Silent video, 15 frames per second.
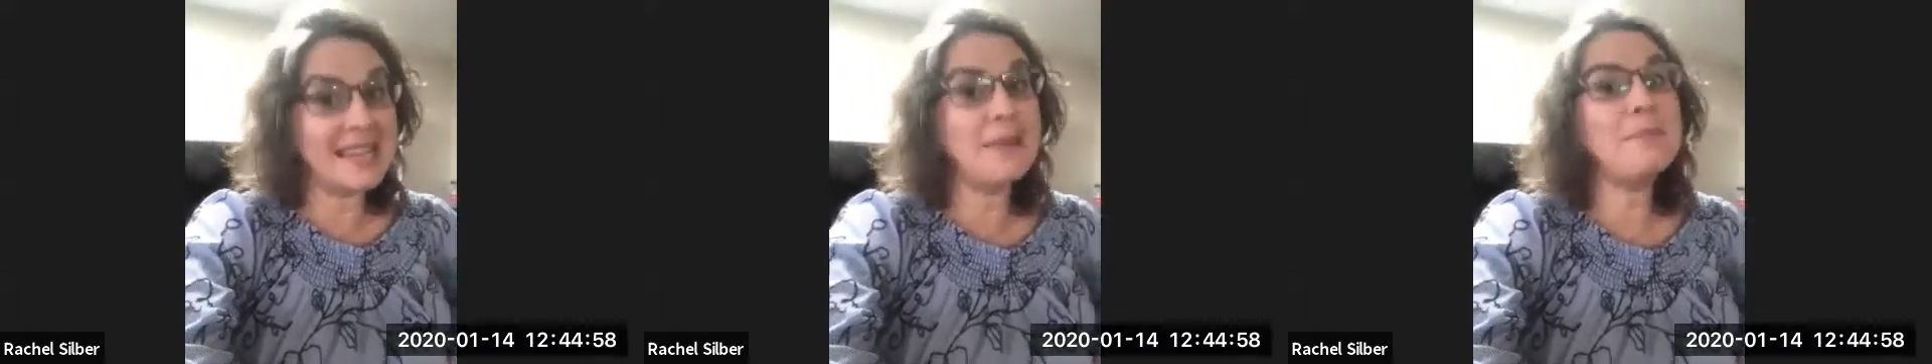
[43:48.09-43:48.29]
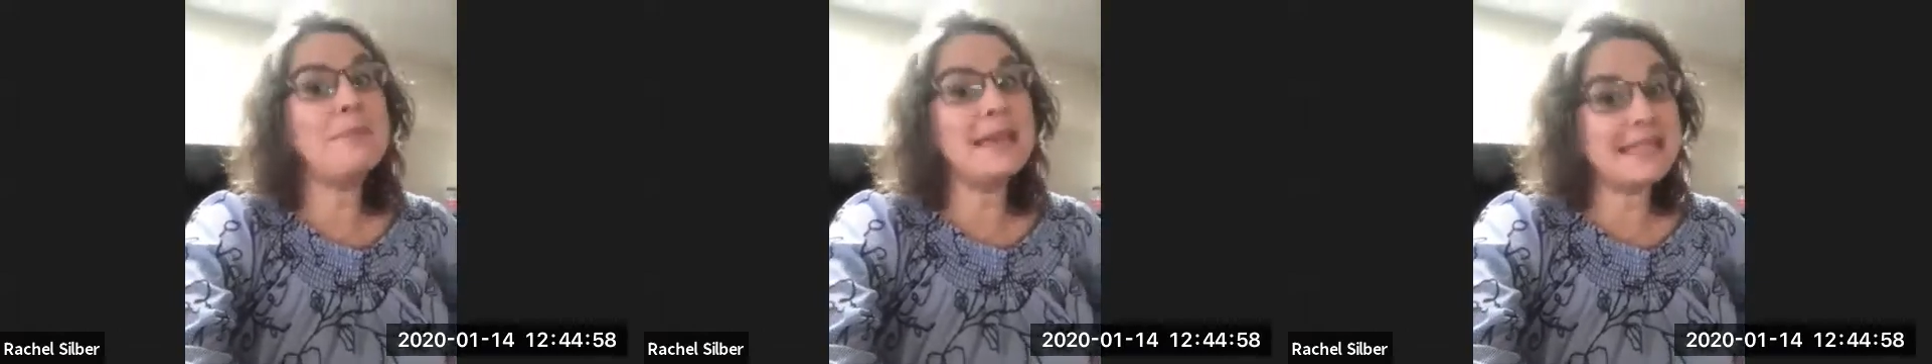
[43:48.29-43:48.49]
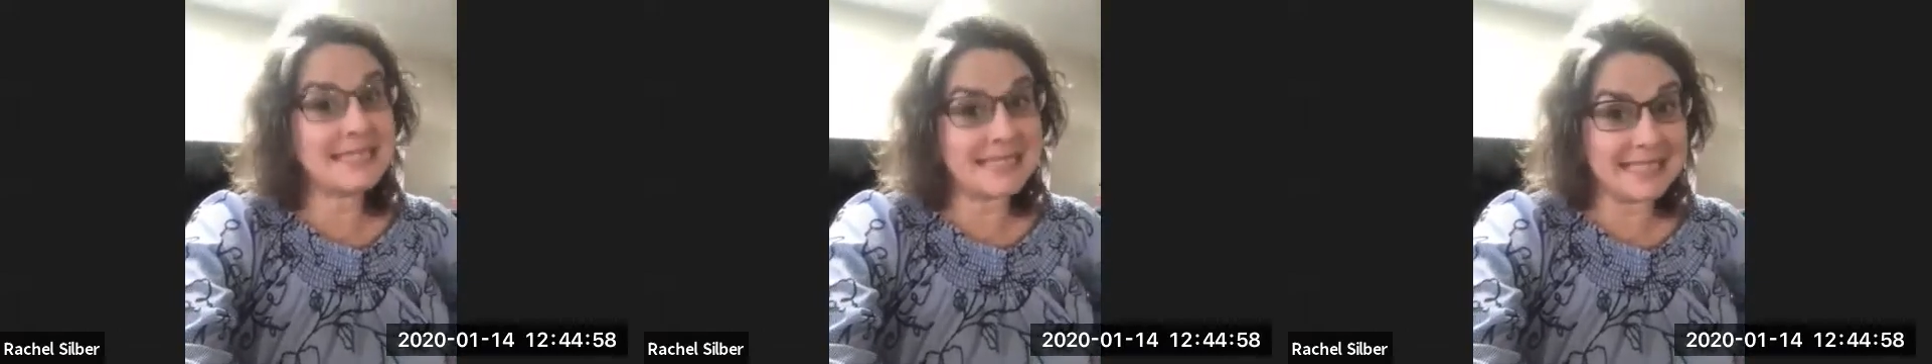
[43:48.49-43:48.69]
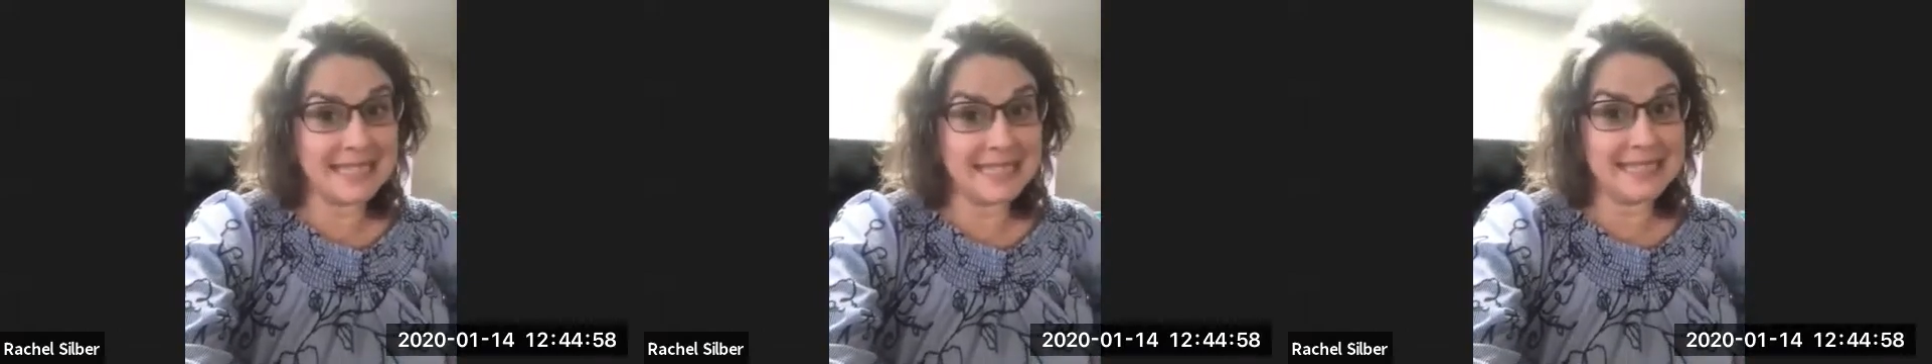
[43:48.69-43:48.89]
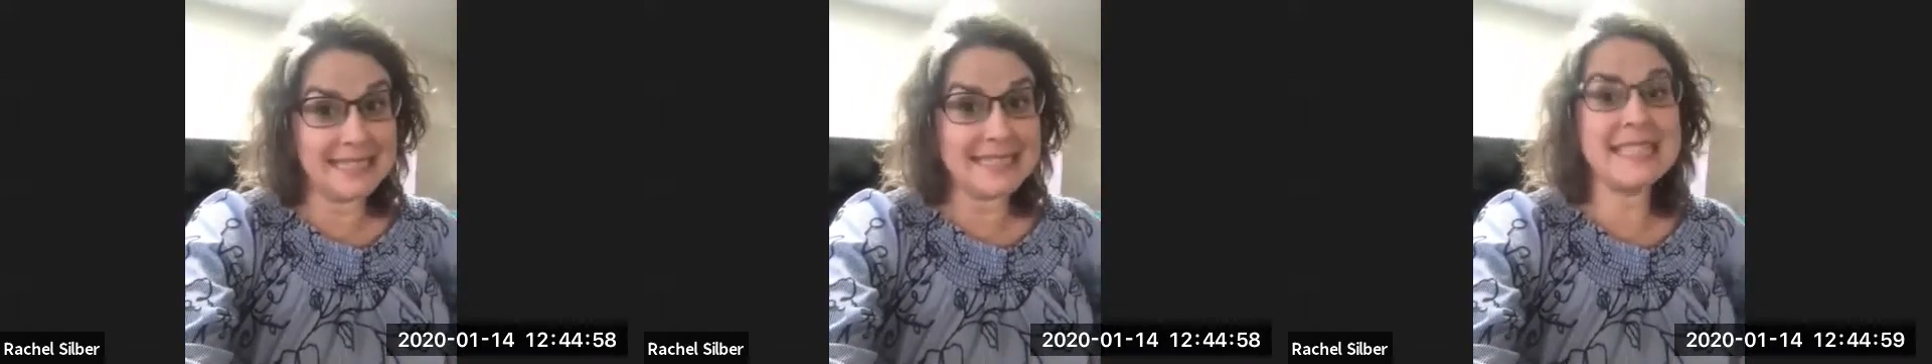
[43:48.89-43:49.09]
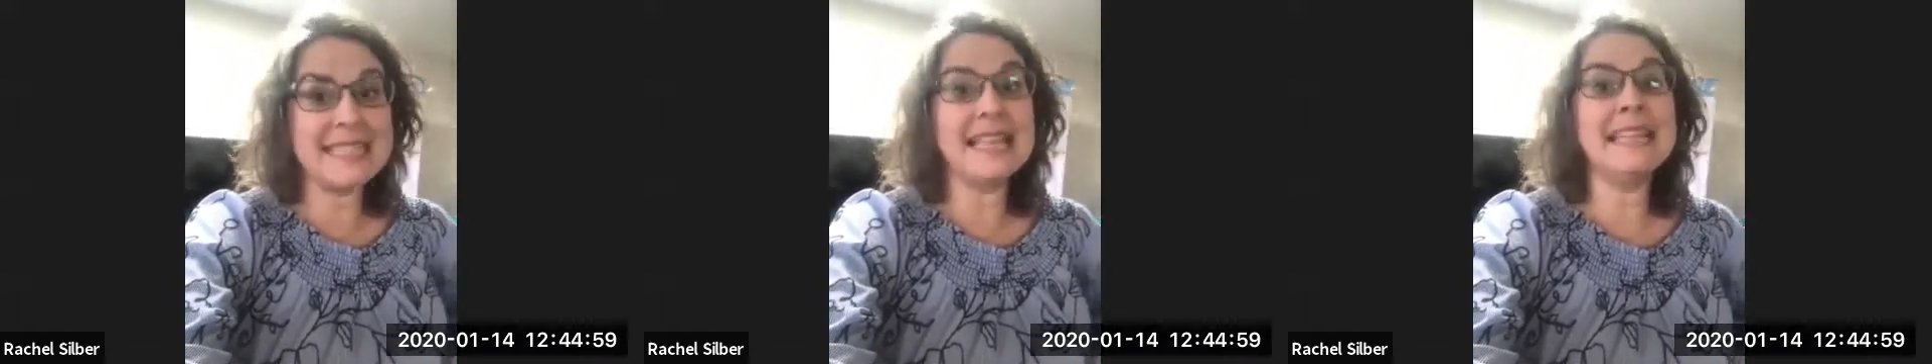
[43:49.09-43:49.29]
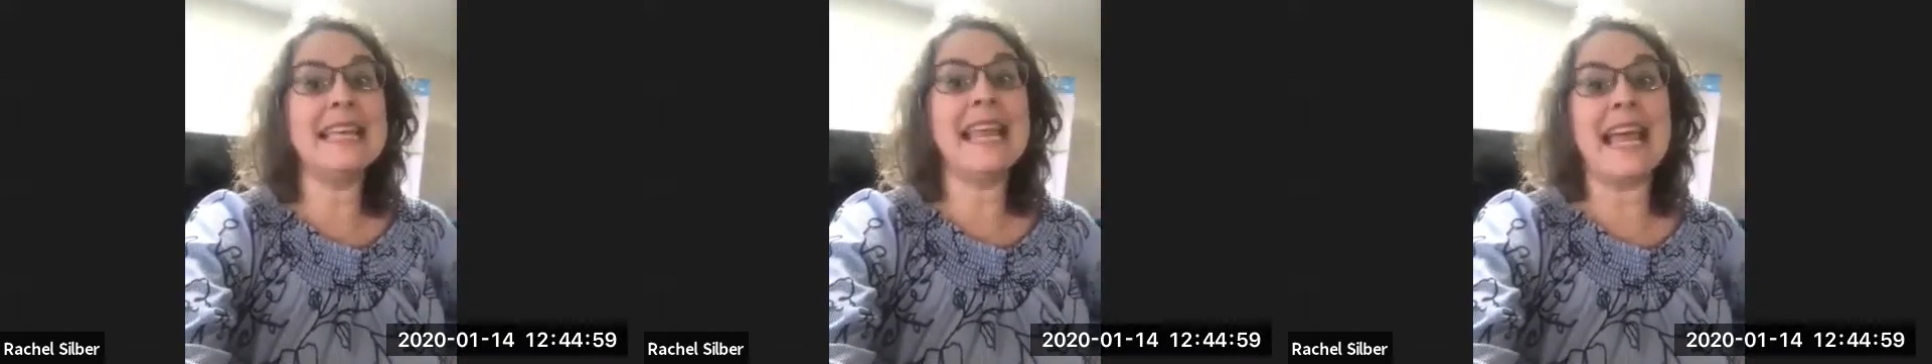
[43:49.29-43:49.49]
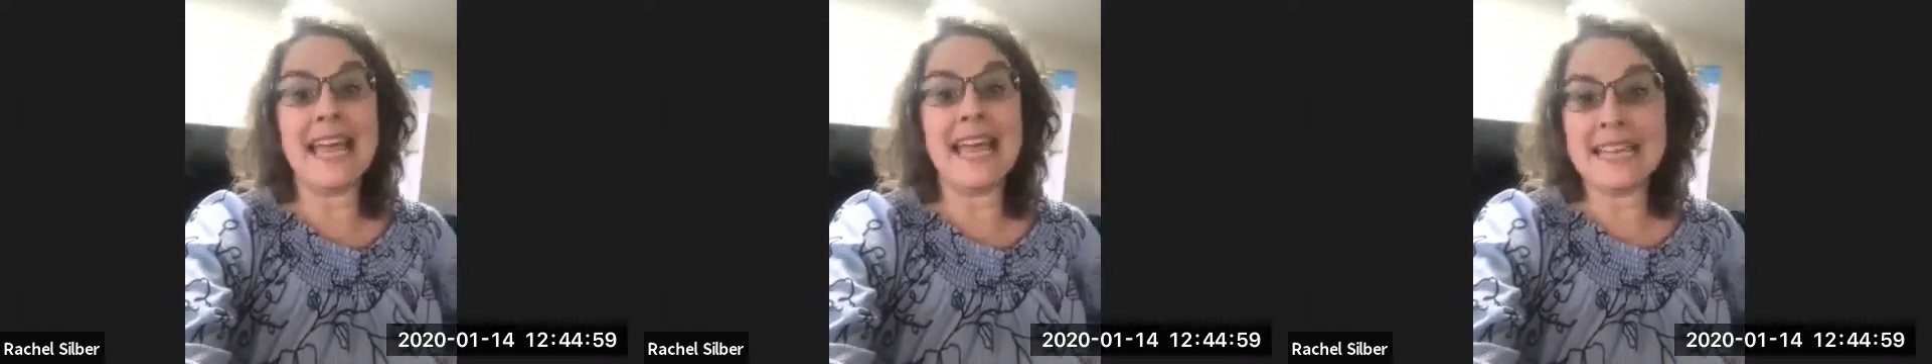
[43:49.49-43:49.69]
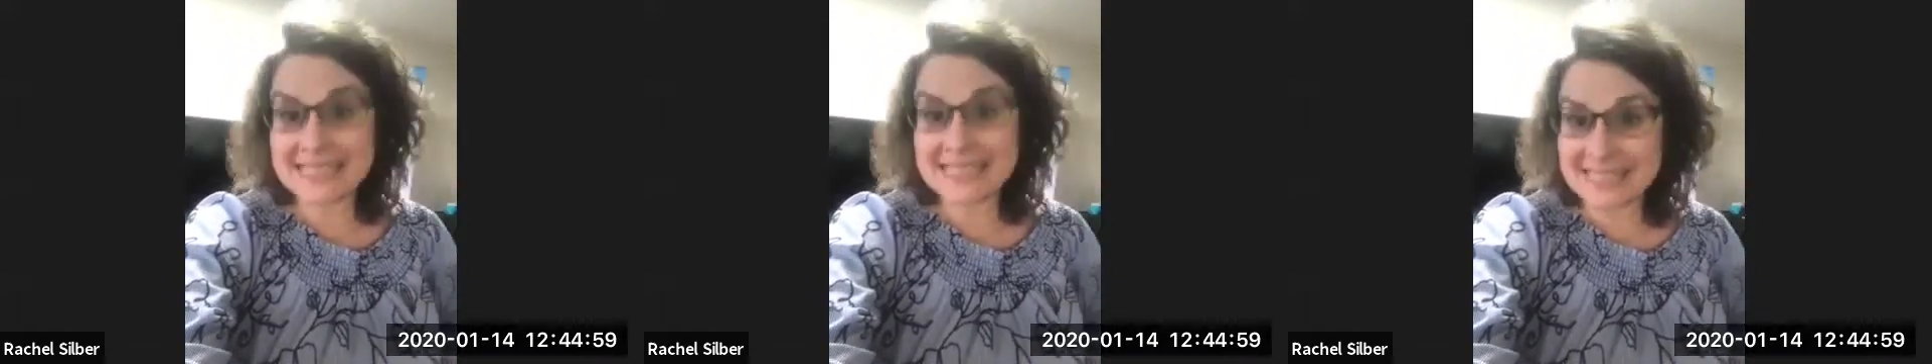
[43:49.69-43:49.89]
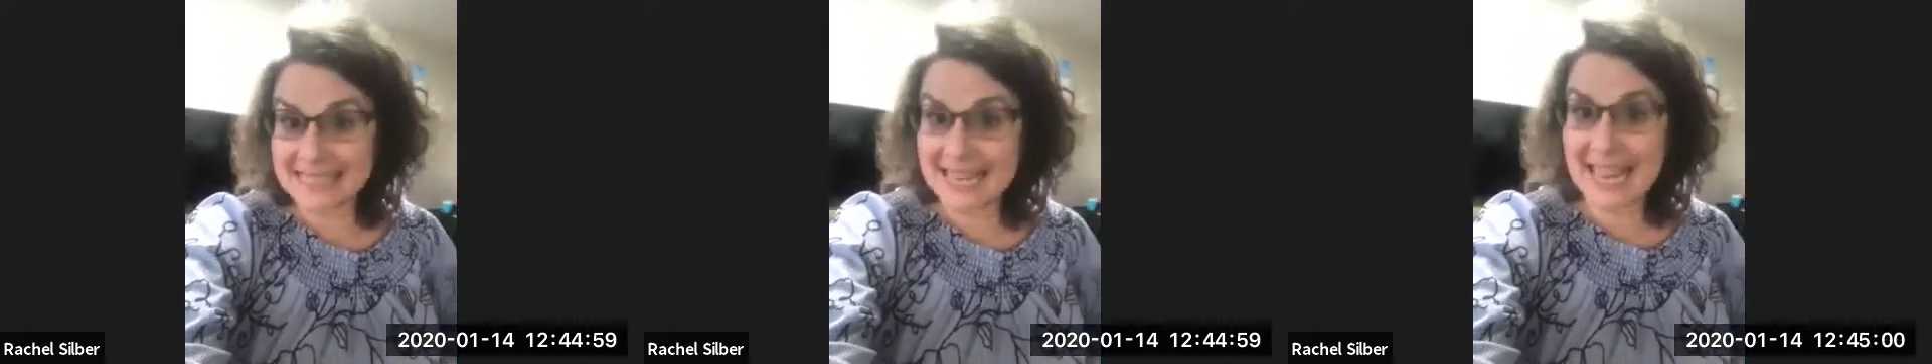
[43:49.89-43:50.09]
missing till it
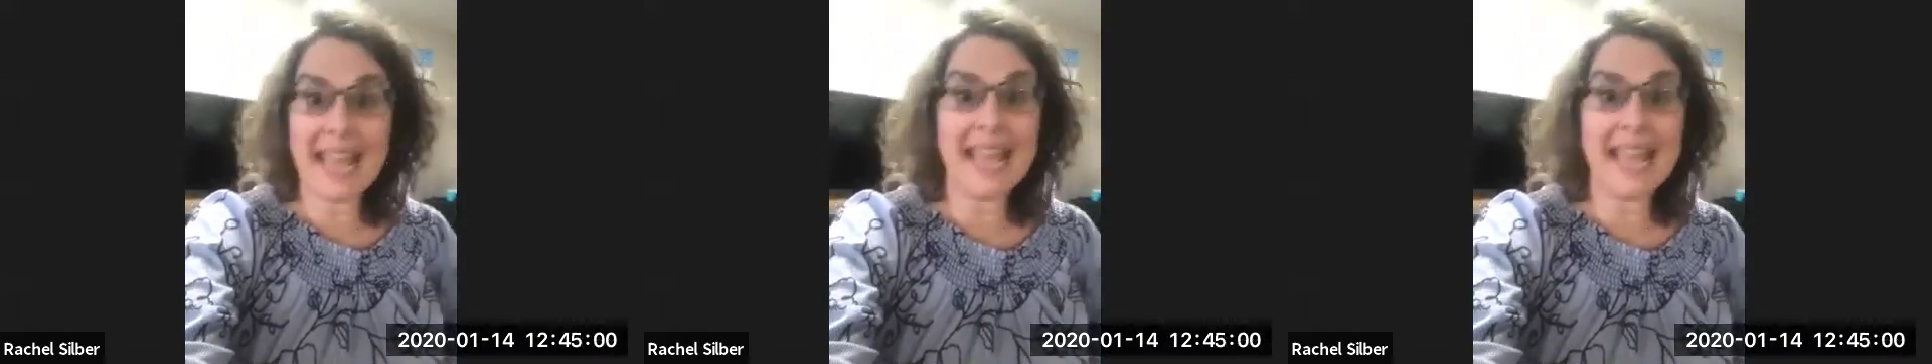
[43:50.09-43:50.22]
hits you